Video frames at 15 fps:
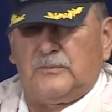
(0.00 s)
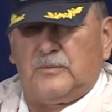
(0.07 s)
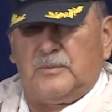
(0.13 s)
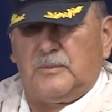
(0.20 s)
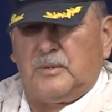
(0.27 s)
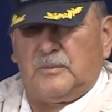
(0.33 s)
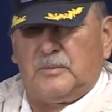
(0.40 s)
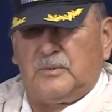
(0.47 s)

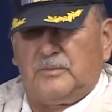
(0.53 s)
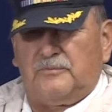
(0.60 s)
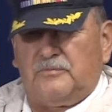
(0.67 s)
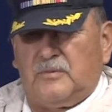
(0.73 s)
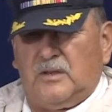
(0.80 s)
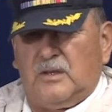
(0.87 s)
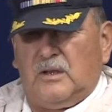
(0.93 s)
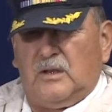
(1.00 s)
remember
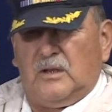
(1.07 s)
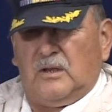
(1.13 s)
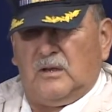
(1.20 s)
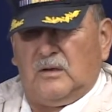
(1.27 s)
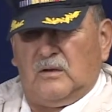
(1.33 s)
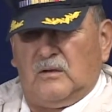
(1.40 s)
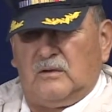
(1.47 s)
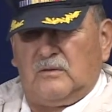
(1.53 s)

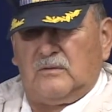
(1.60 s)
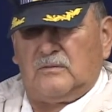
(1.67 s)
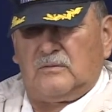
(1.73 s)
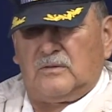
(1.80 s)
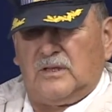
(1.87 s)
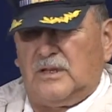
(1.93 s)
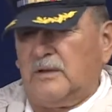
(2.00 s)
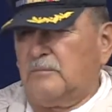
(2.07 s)
uh,
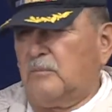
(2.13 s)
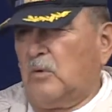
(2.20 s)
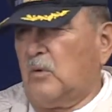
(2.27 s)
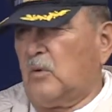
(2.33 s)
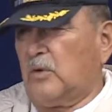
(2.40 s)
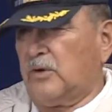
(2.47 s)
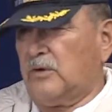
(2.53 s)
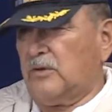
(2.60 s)
getting
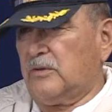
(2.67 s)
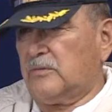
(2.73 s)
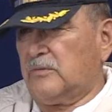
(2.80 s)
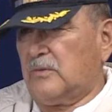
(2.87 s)
bored